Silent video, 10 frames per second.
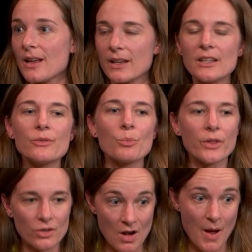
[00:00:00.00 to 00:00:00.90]
And even when
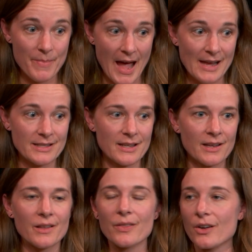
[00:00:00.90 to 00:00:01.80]
they're not
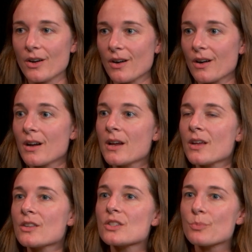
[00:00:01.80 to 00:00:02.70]
passing, they're
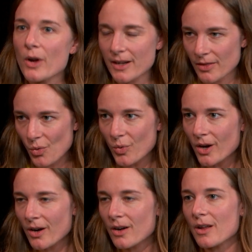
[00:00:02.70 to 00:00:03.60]
spreading the
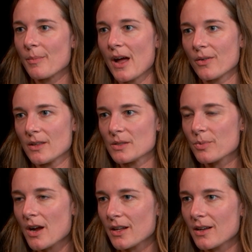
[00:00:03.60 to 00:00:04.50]
word about these
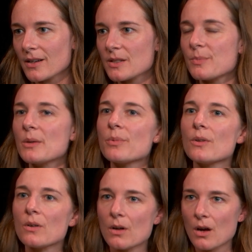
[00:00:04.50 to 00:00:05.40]
products.
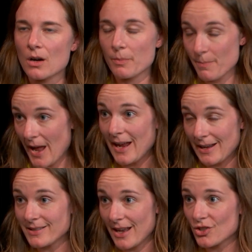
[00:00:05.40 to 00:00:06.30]
People are paying
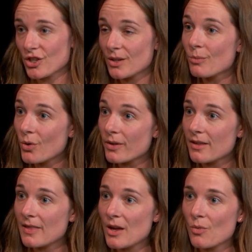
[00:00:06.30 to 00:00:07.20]
attention more
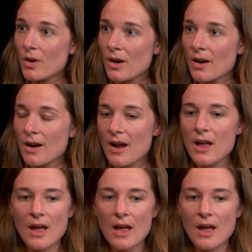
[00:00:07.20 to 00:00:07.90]
than they were.